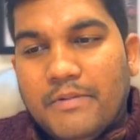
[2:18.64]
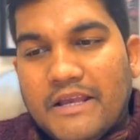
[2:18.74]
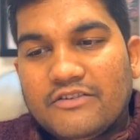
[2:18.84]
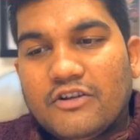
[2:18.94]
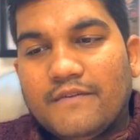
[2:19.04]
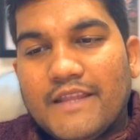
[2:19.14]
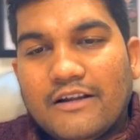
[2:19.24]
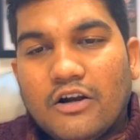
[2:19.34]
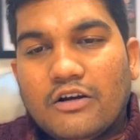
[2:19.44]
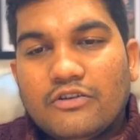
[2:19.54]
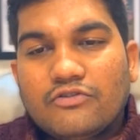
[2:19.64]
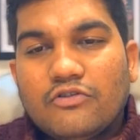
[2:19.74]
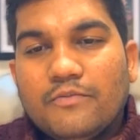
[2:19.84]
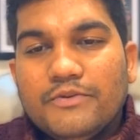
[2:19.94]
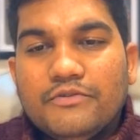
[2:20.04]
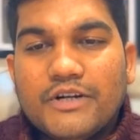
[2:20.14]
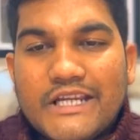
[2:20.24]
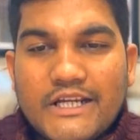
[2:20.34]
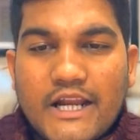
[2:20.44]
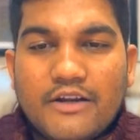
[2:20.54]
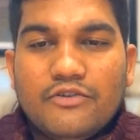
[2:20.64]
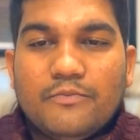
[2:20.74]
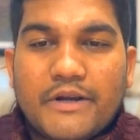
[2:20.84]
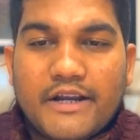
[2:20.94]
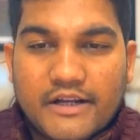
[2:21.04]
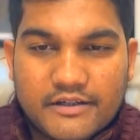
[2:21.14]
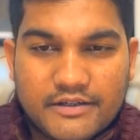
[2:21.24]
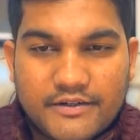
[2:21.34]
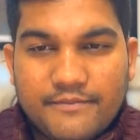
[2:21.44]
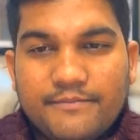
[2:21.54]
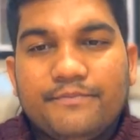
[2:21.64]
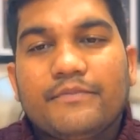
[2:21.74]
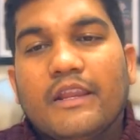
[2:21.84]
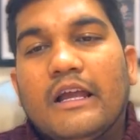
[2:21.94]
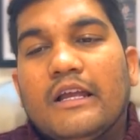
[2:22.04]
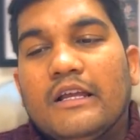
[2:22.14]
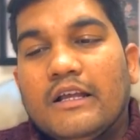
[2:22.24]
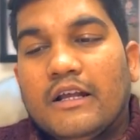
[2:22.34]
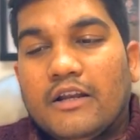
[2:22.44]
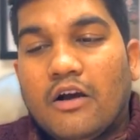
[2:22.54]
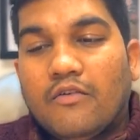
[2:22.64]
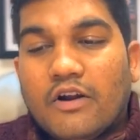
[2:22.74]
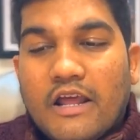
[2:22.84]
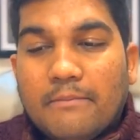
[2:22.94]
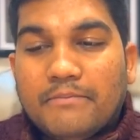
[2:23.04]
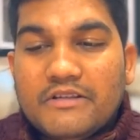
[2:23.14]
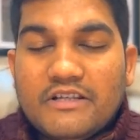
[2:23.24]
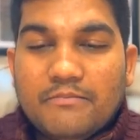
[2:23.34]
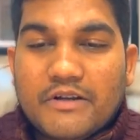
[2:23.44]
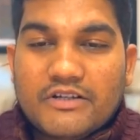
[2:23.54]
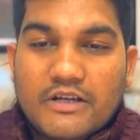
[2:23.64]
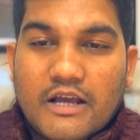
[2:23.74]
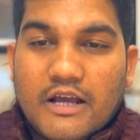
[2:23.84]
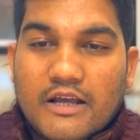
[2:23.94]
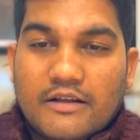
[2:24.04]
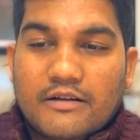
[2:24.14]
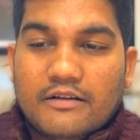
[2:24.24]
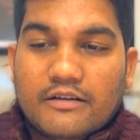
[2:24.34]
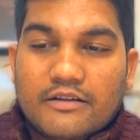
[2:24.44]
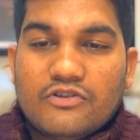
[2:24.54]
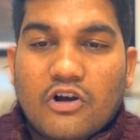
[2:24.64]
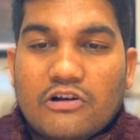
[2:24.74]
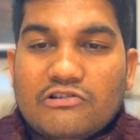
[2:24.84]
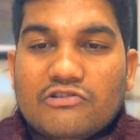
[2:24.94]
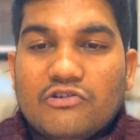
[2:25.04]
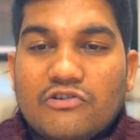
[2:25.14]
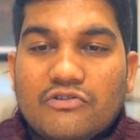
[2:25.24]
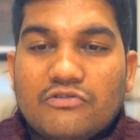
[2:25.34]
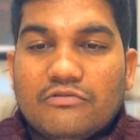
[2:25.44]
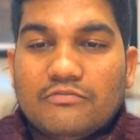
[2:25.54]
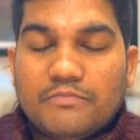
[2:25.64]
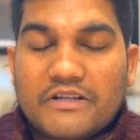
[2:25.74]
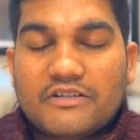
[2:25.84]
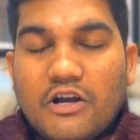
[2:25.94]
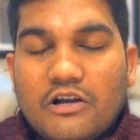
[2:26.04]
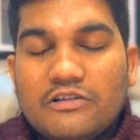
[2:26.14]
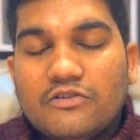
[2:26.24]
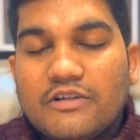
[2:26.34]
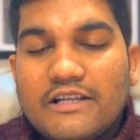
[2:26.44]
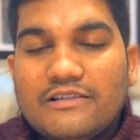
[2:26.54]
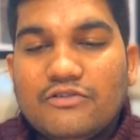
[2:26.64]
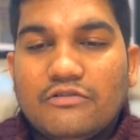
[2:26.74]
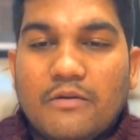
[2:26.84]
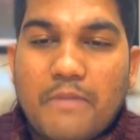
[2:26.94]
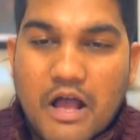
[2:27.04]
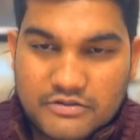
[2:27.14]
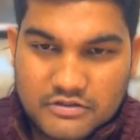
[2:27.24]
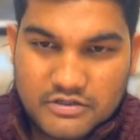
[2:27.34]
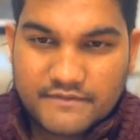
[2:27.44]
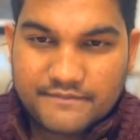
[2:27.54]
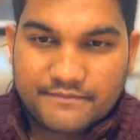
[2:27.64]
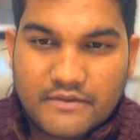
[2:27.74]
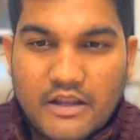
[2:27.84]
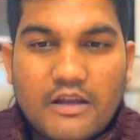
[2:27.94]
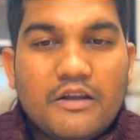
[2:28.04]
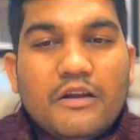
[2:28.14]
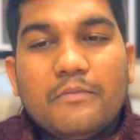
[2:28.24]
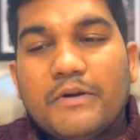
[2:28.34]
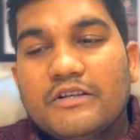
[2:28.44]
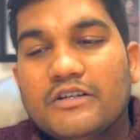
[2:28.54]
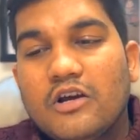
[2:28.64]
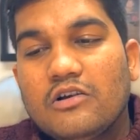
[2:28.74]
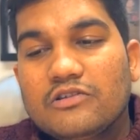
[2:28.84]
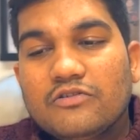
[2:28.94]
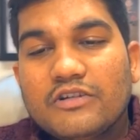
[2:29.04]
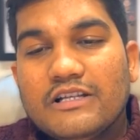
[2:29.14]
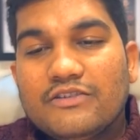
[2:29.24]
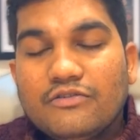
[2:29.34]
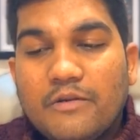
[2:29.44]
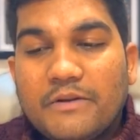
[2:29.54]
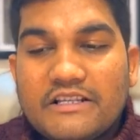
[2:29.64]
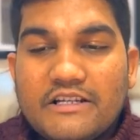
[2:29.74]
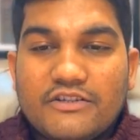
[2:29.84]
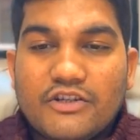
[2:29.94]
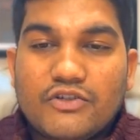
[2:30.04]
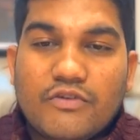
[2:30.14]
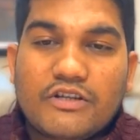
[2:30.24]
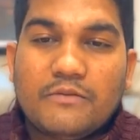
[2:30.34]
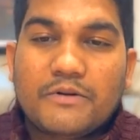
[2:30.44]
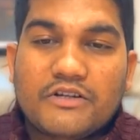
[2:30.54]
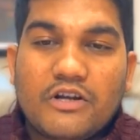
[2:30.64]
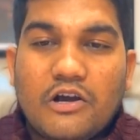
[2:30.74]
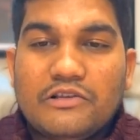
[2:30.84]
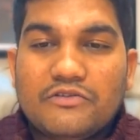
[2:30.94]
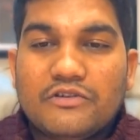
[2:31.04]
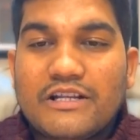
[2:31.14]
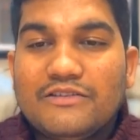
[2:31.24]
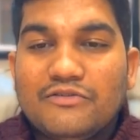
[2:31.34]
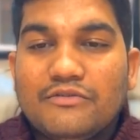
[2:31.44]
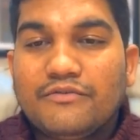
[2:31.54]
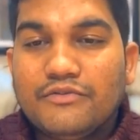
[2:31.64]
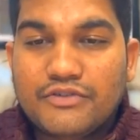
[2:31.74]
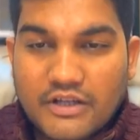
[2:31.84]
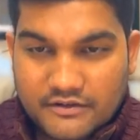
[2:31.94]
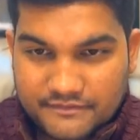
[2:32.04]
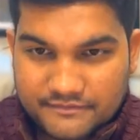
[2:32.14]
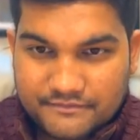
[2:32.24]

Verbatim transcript: Based on that horoscope, you read and you predict. Now what happens in Prashna is also, Prashna also tells you the past. Prashna also tells you the present situation. Prashna also tells you the future.